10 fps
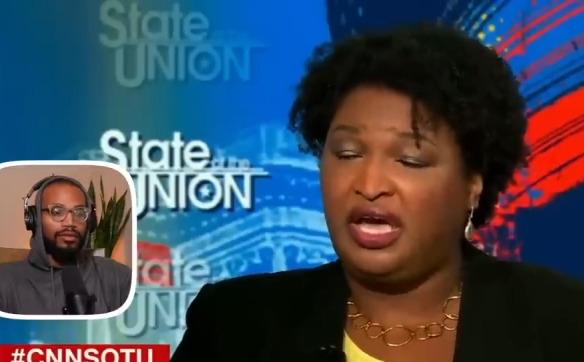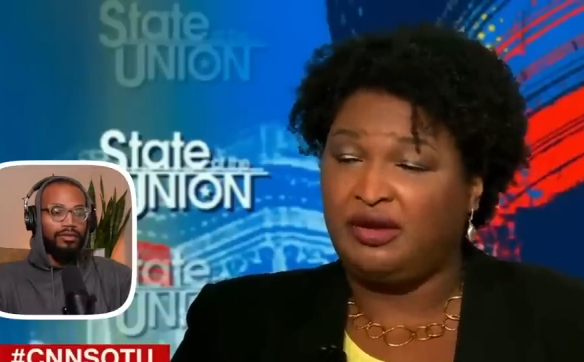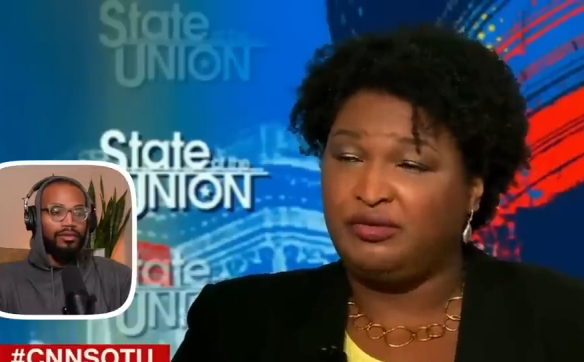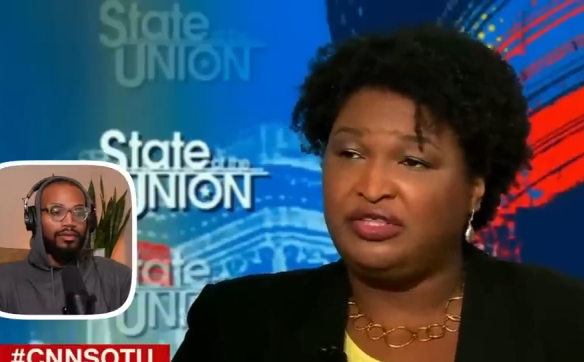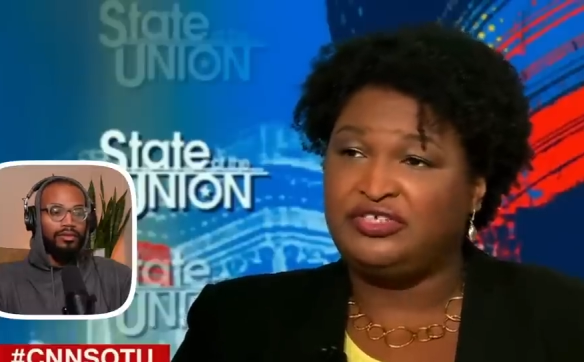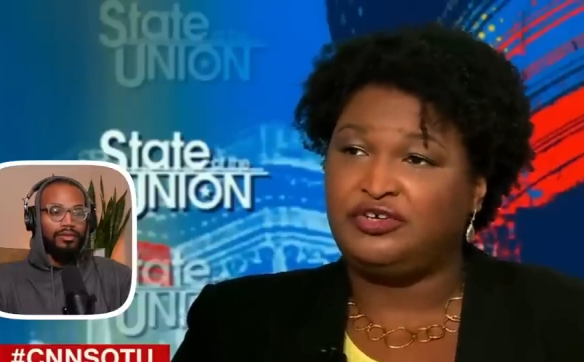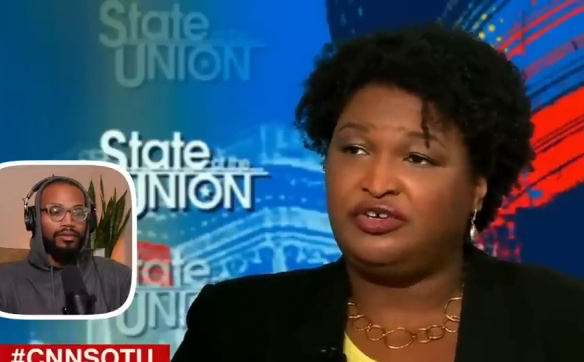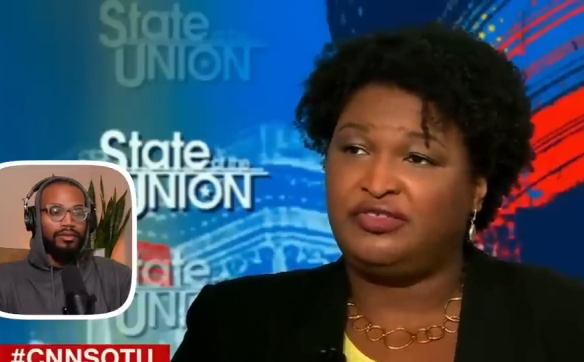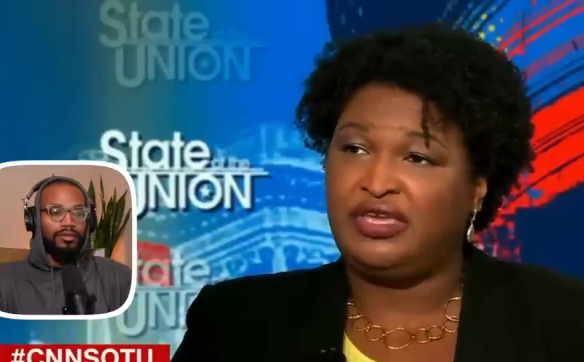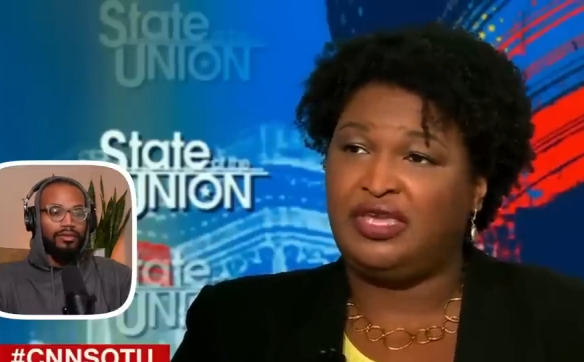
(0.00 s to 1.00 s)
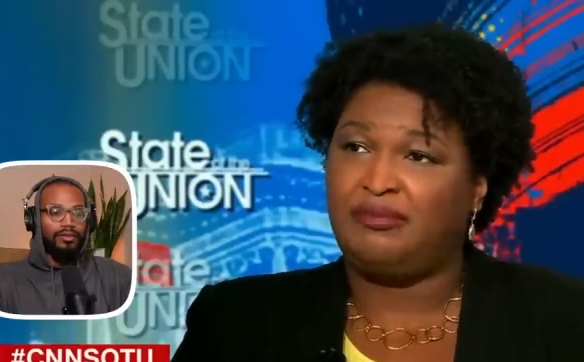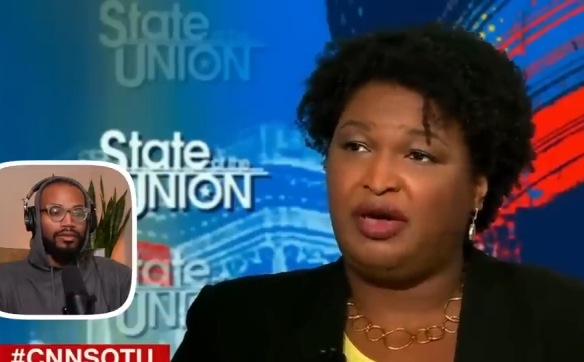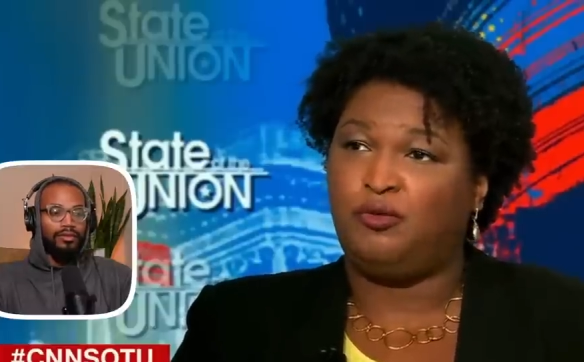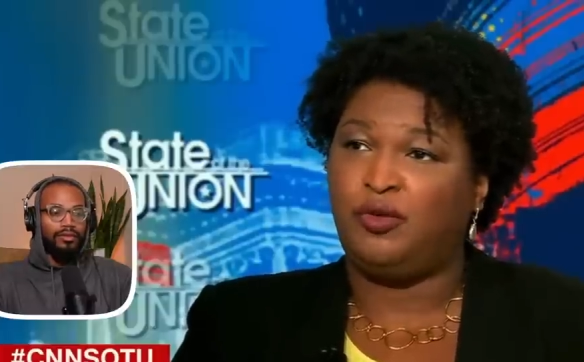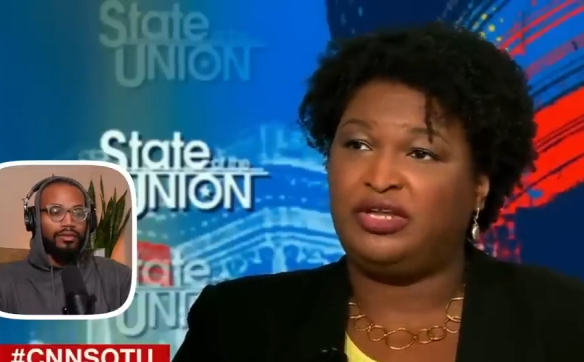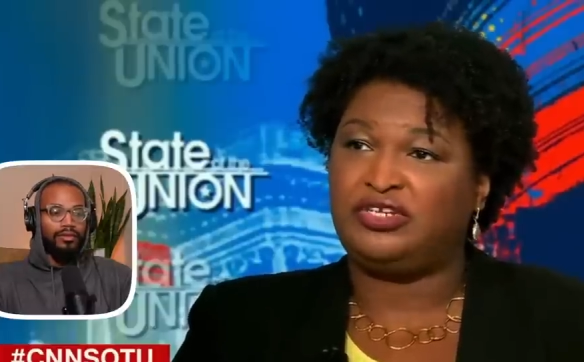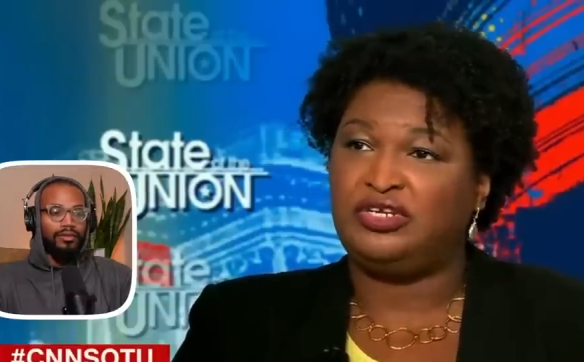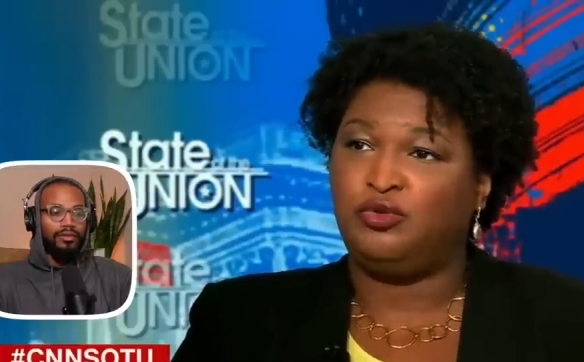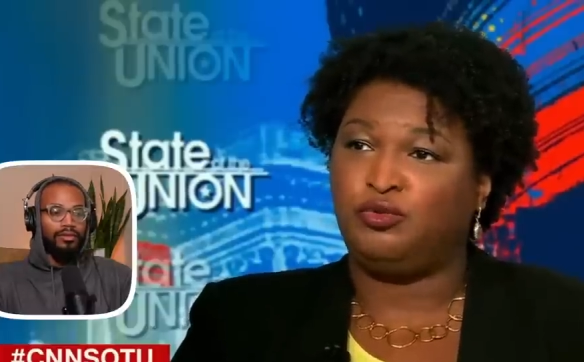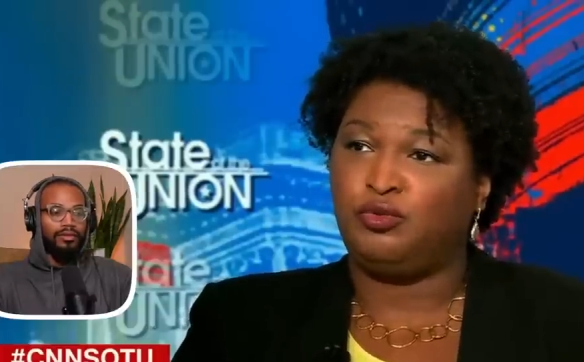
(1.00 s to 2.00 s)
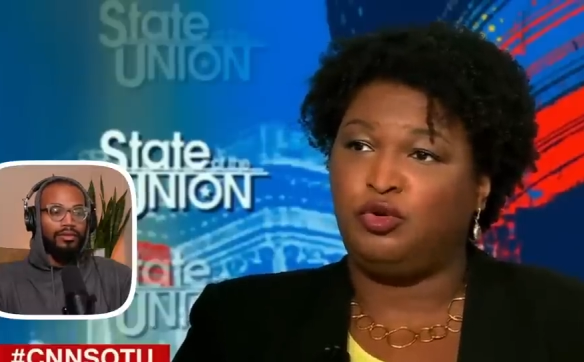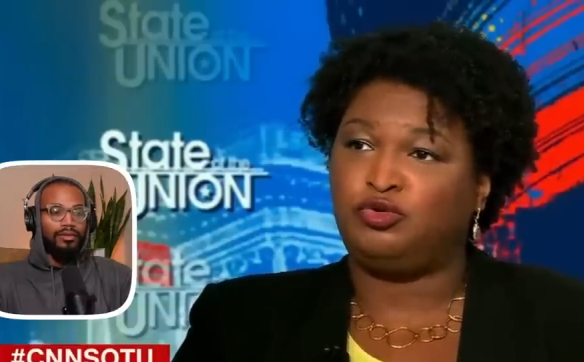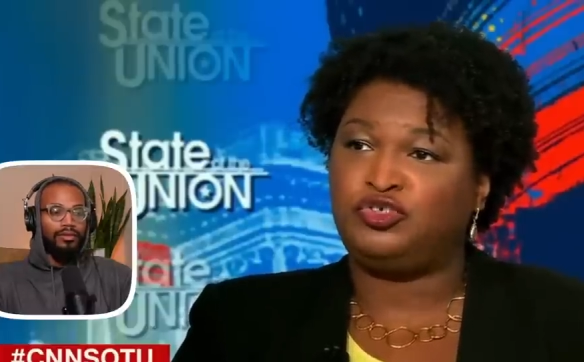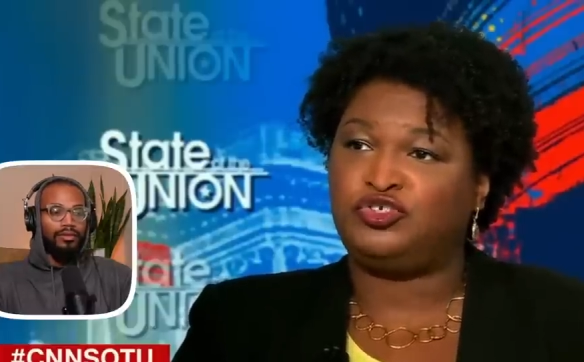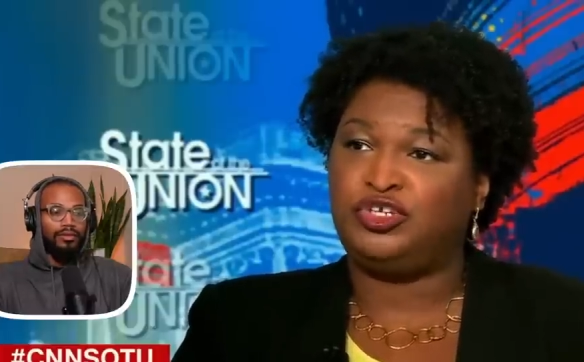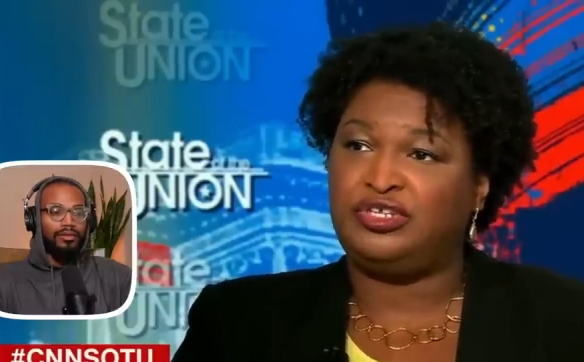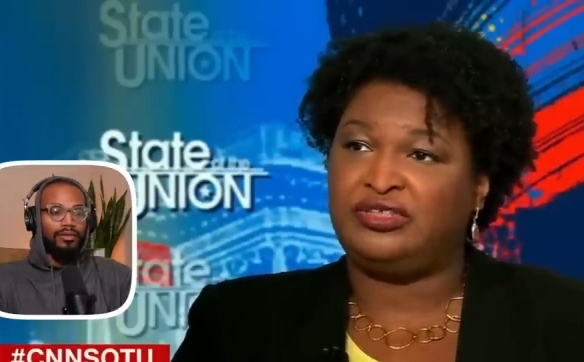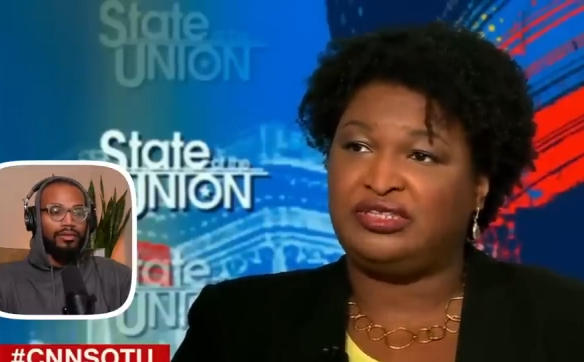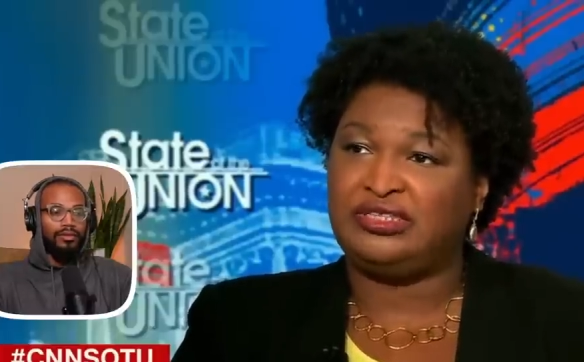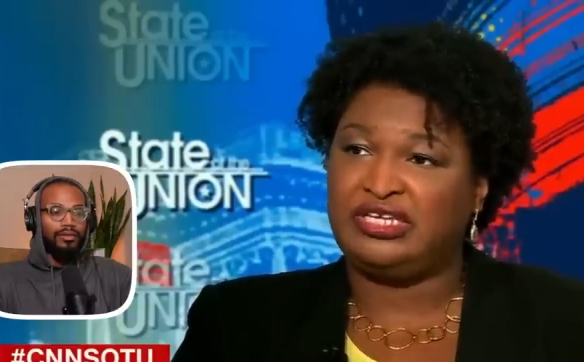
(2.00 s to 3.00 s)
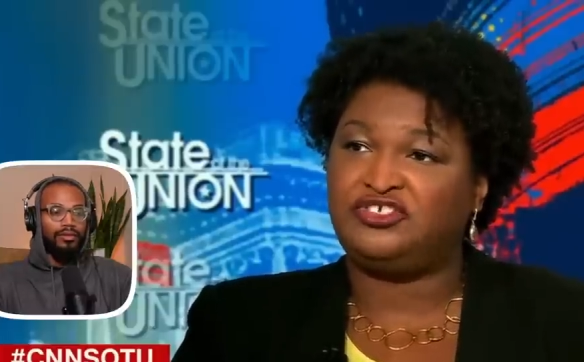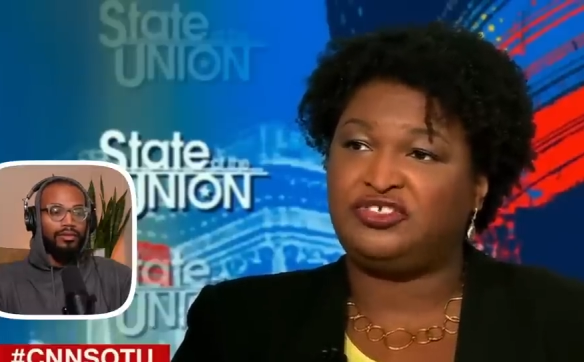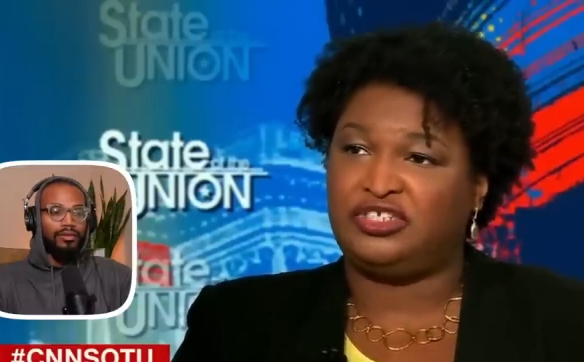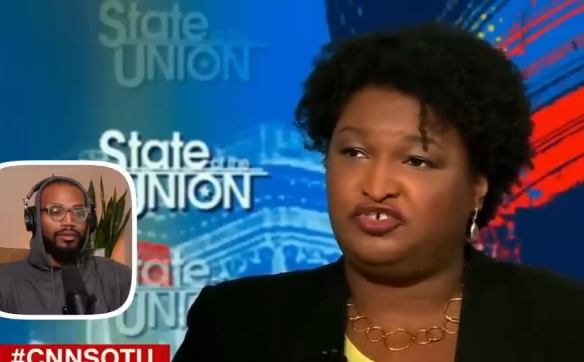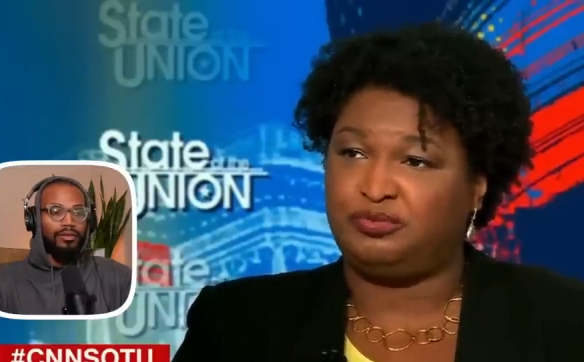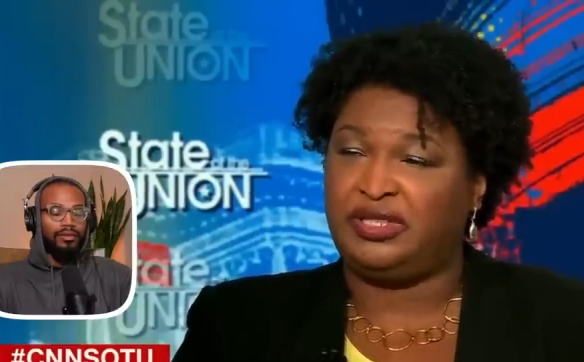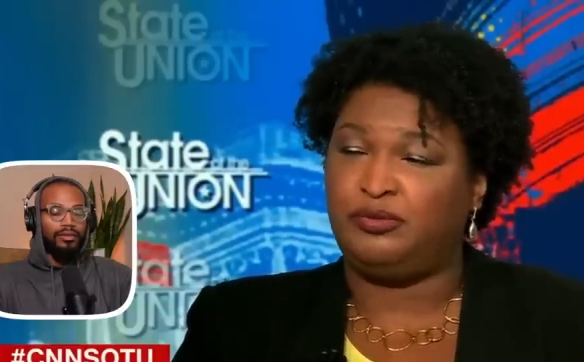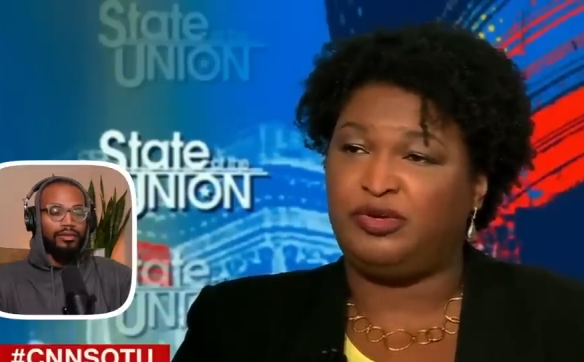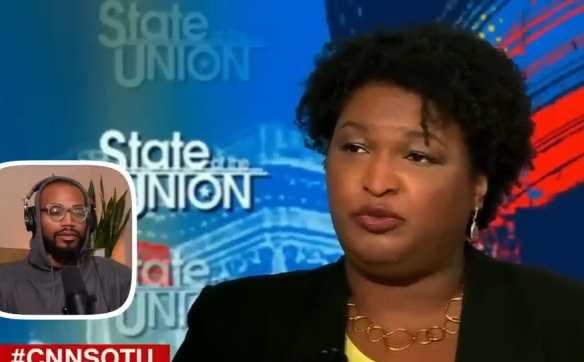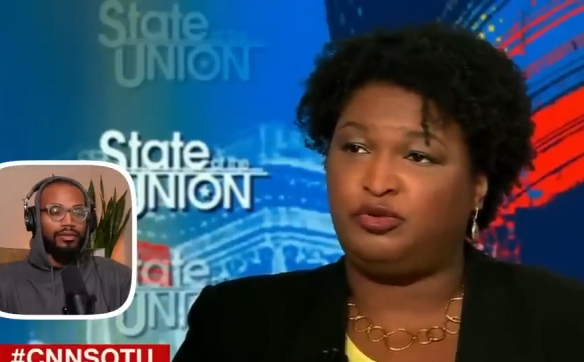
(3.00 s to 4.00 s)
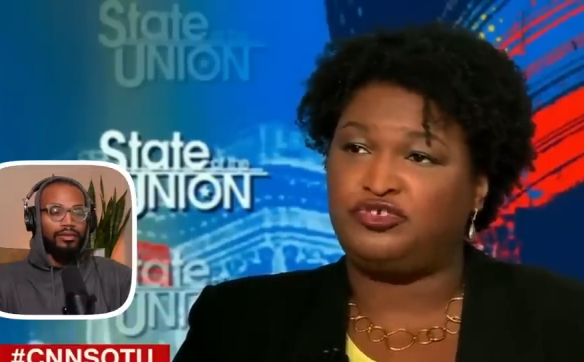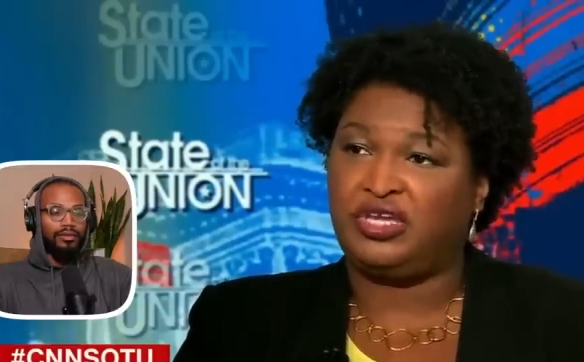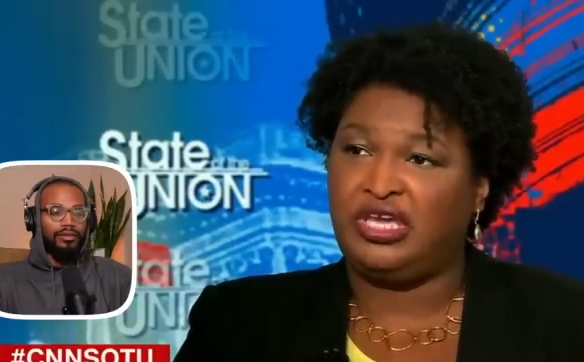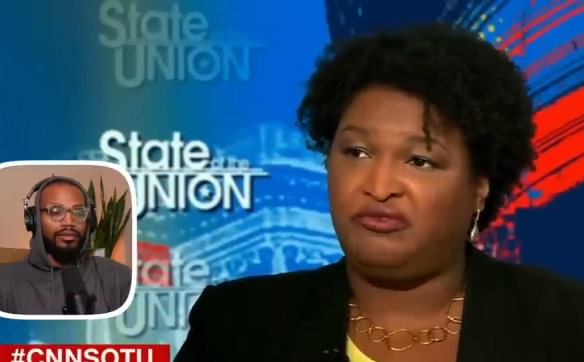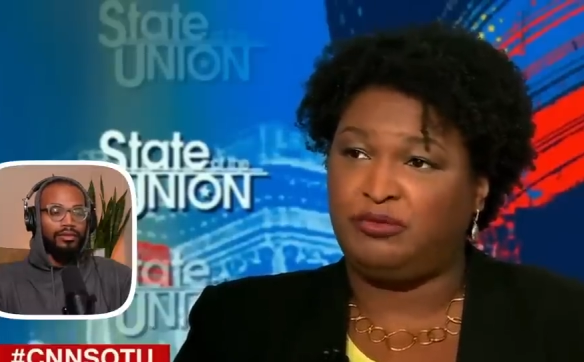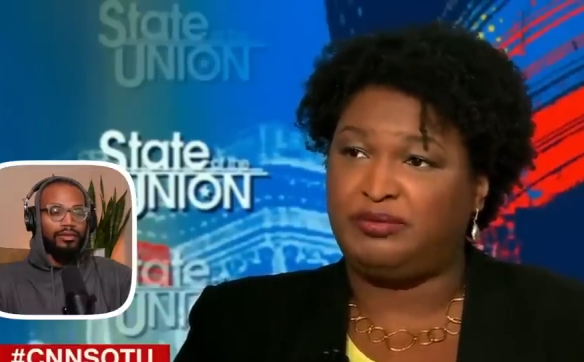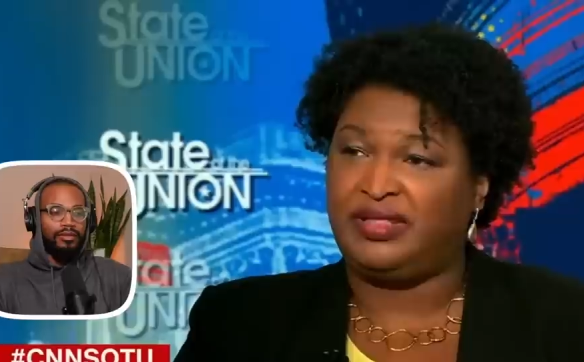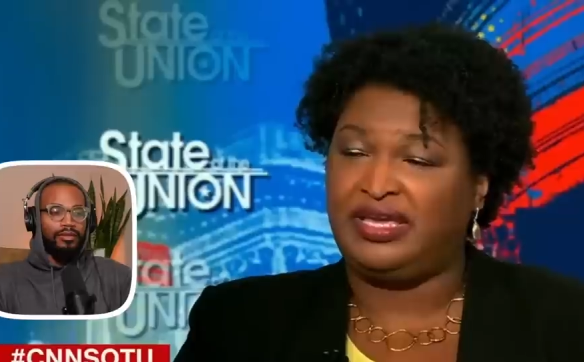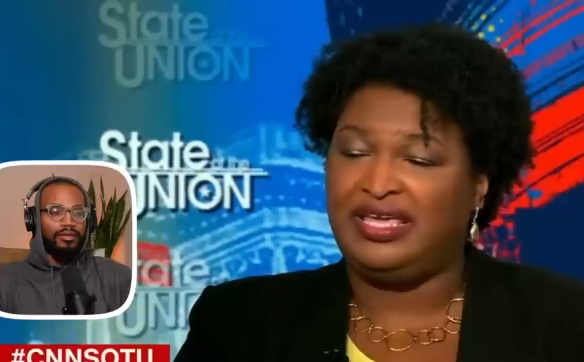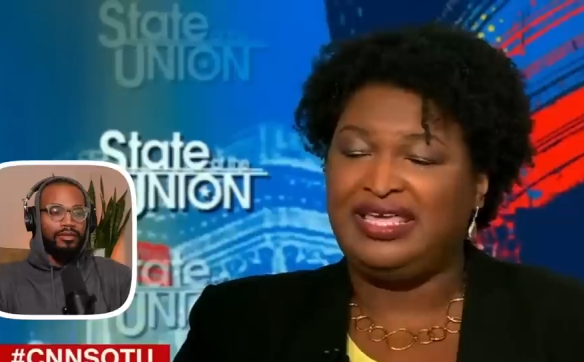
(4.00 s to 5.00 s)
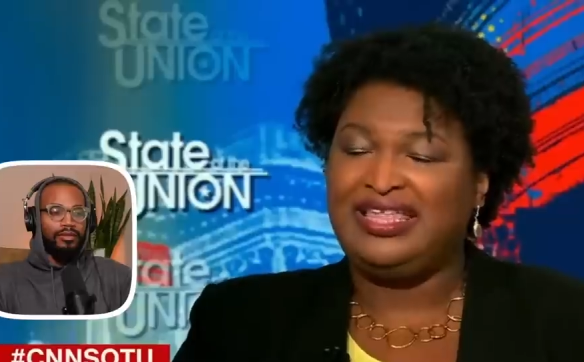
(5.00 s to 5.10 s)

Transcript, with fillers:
Speaker 1: I really started thinking about what role should the legislature play? What role should government play?